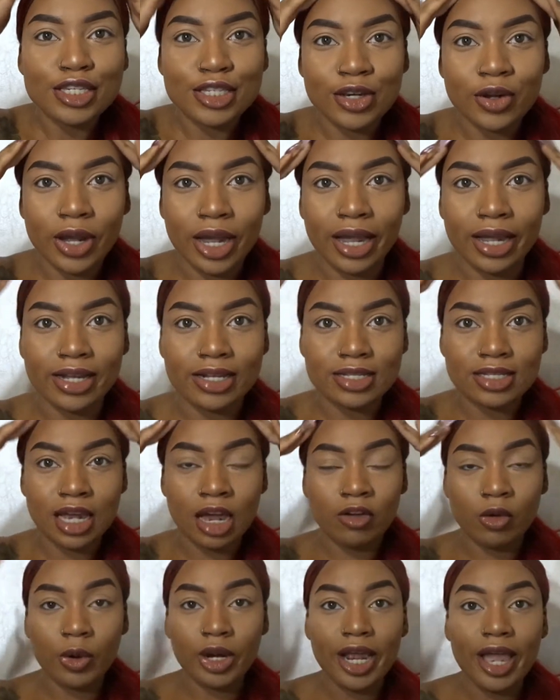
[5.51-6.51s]
So guys, I
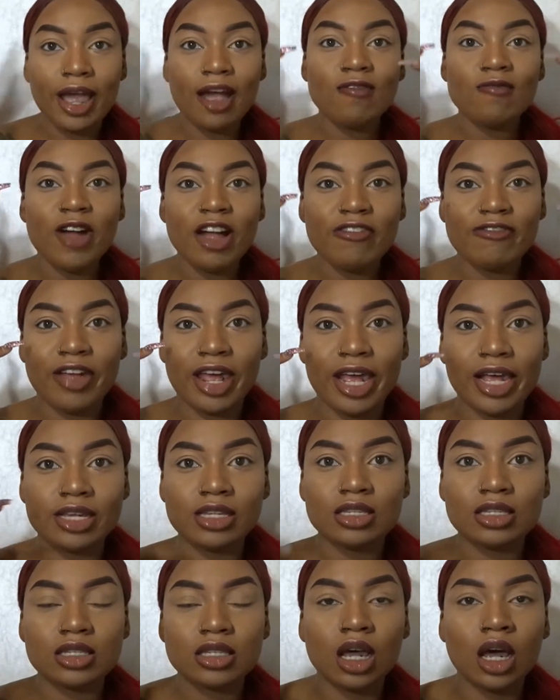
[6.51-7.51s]
already have my
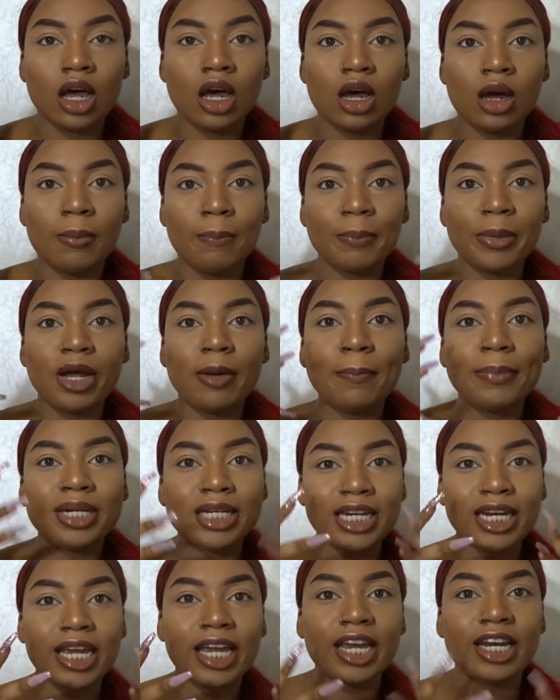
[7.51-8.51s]
face
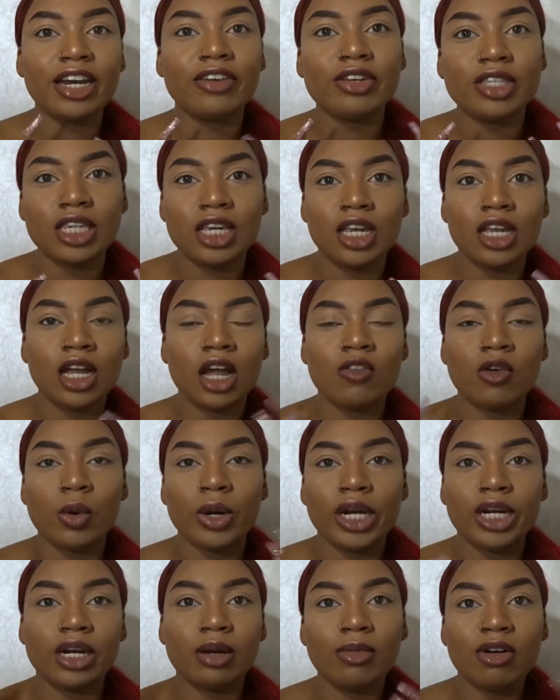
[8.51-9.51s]
completed and everything. I've
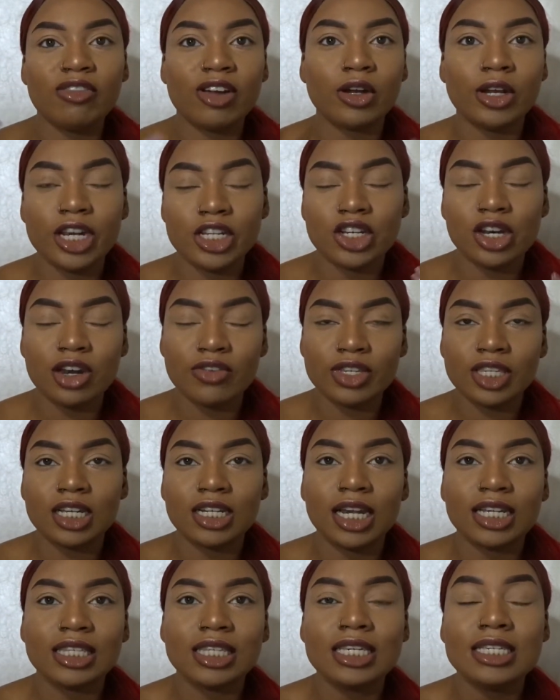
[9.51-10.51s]
already done my foundation and everything
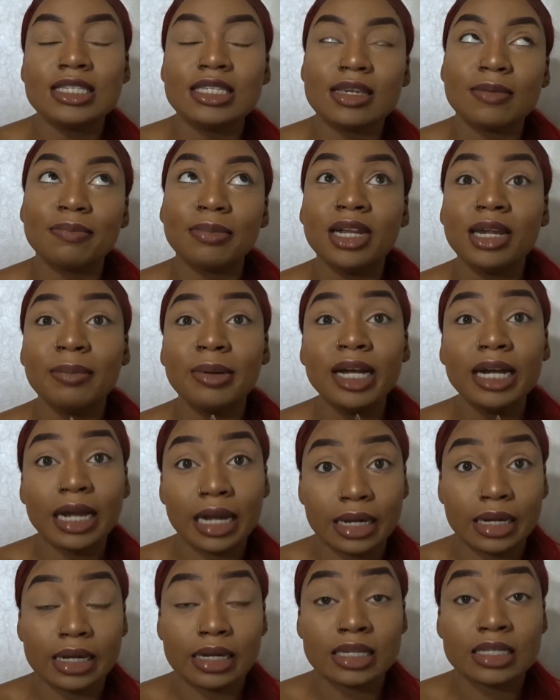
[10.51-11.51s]
like this, simply
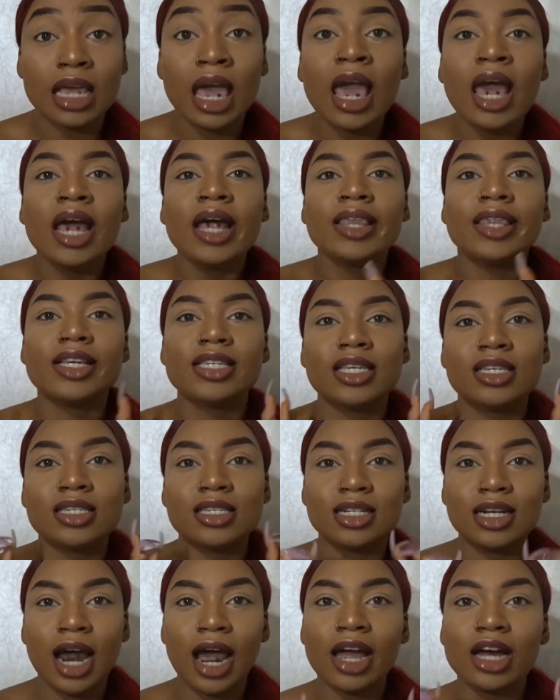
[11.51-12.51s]
because this is
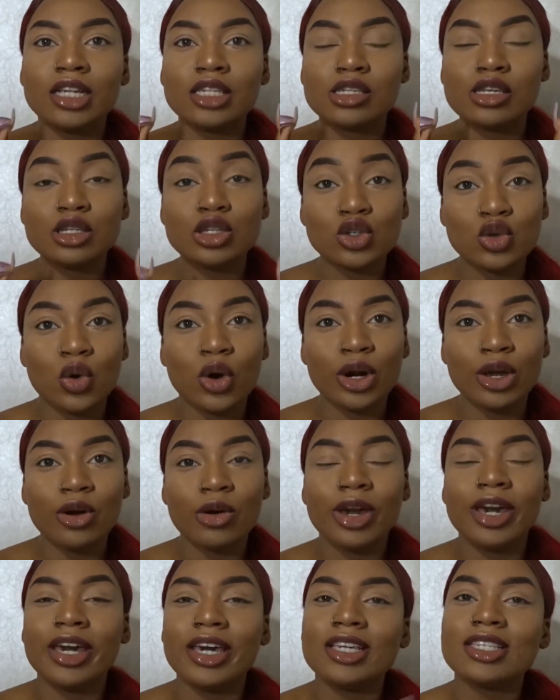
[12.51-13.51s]
not a tutorial.
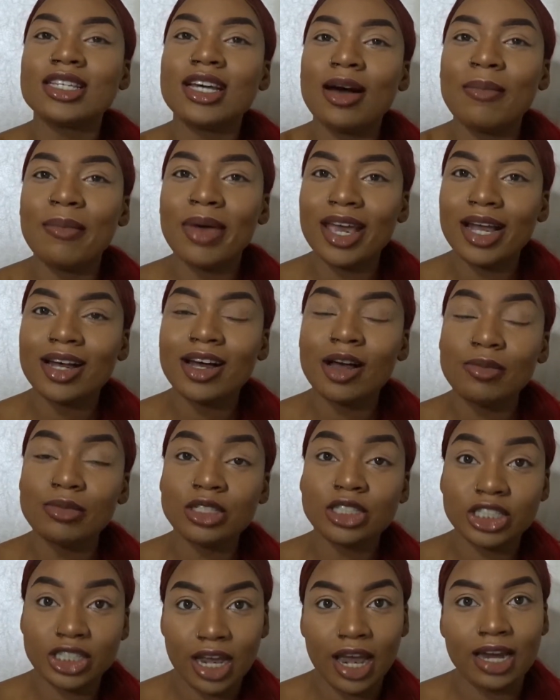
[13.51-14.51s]
It is a makeup
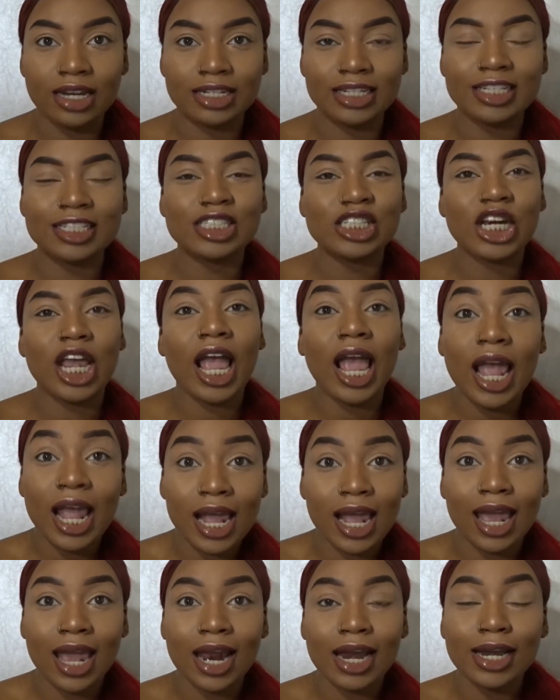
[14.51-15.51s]
challenge,
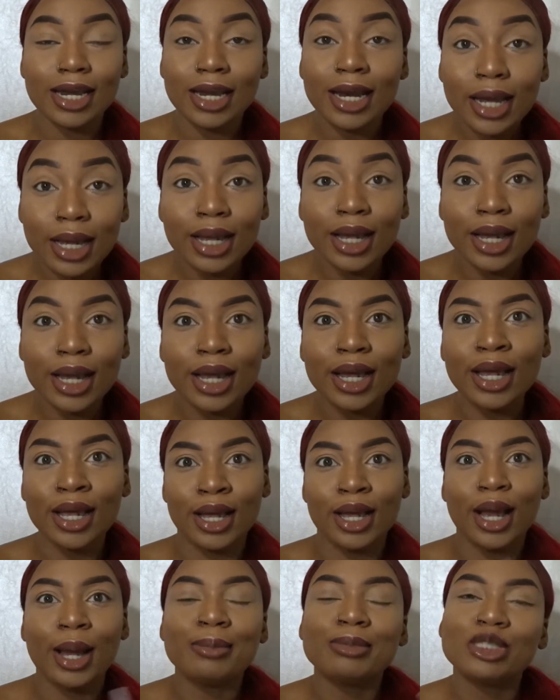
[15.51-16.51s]
and
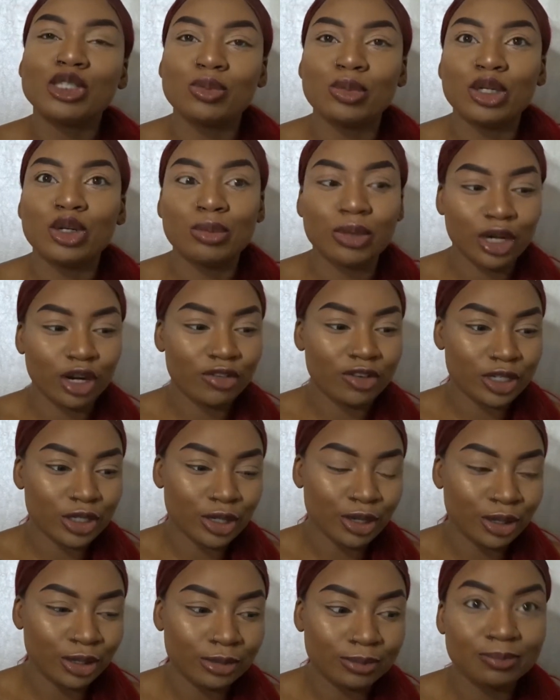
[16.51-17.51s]
I'm super duper nervous,
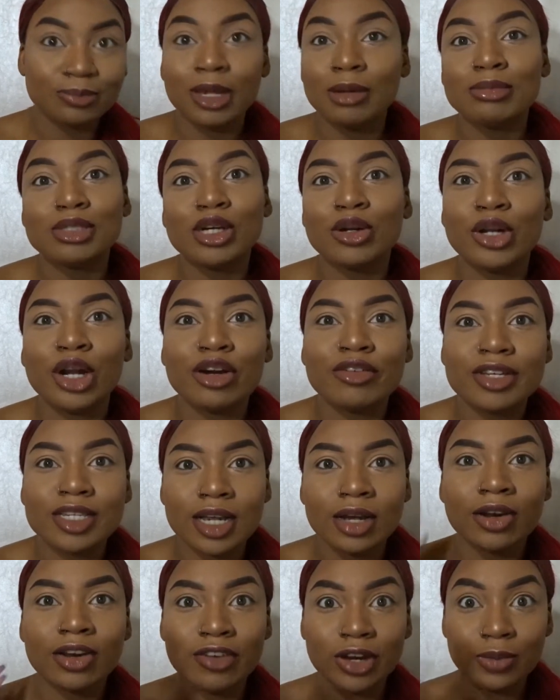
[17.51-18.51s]
y'all. I'm so nervous. I
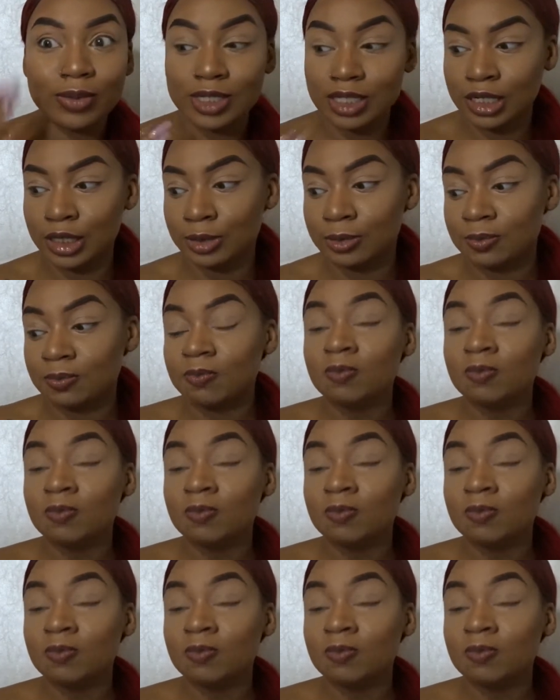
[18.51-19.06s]
don't even know what to do.